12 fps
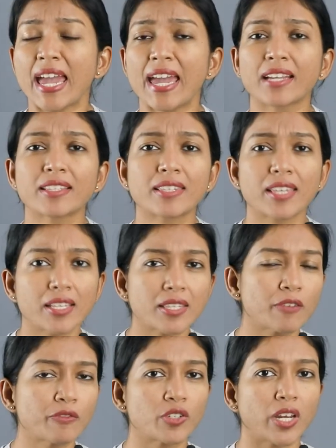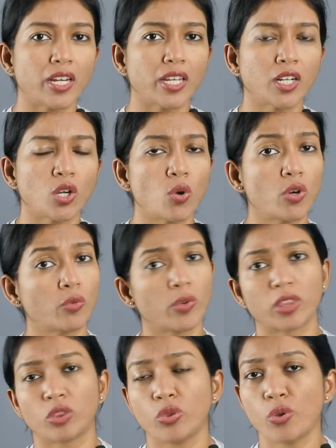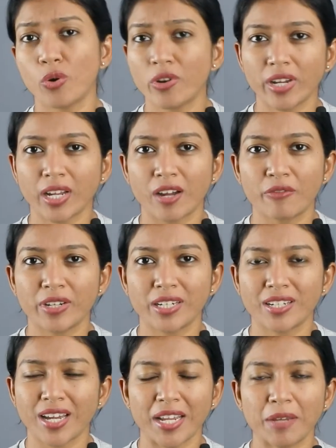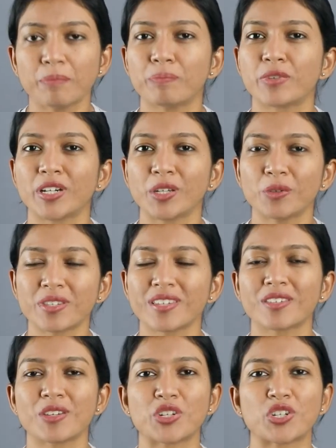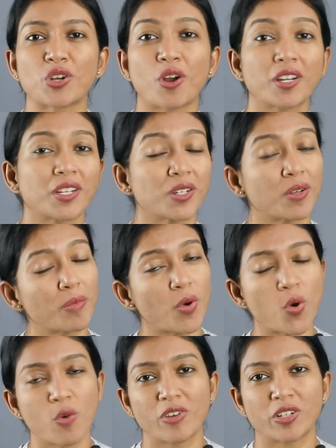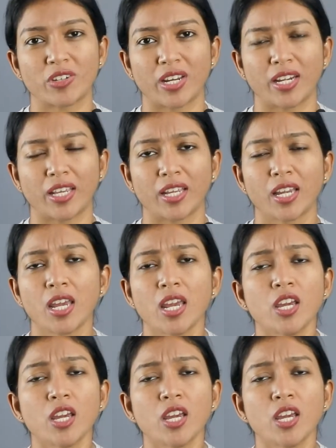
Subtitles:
Excessive training load with no recovery time produces a short-term overtraining.